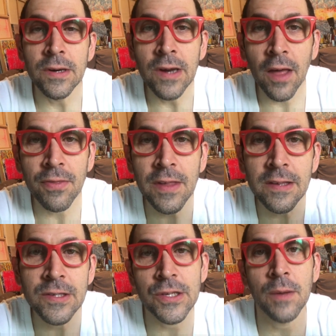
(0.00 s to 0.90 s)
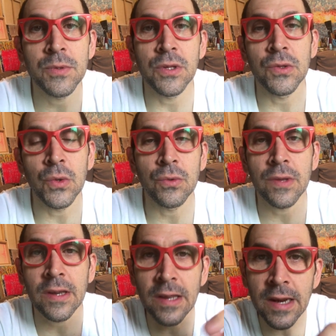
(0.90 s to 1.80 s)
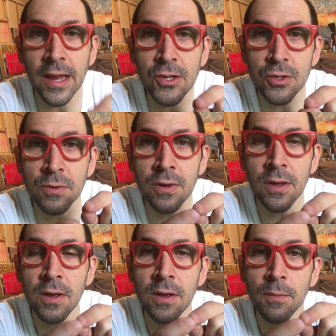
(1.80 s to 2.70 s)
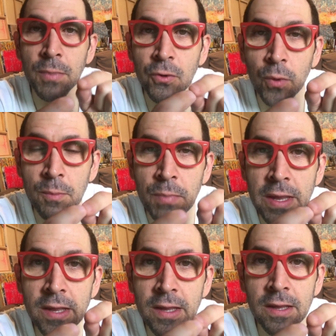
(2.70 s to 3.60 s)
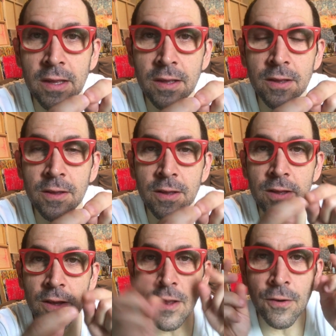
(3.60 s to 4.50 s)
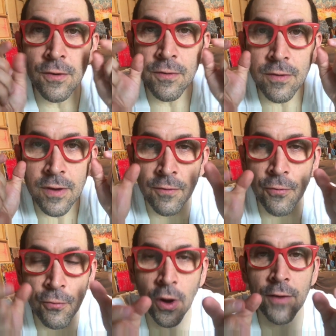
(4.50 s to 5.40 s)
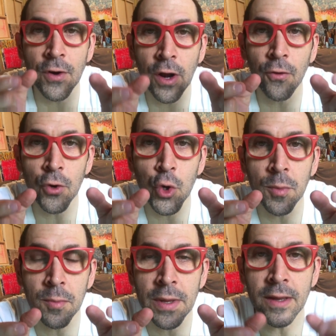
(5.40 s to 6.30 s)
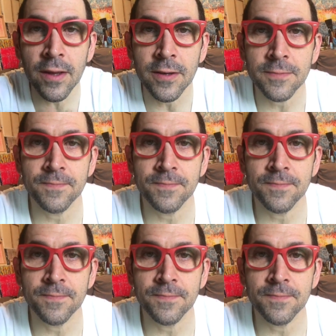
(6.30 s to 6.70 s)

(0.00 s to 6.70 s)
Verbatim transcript: nothing substitute the connection between being in, in front of another human being.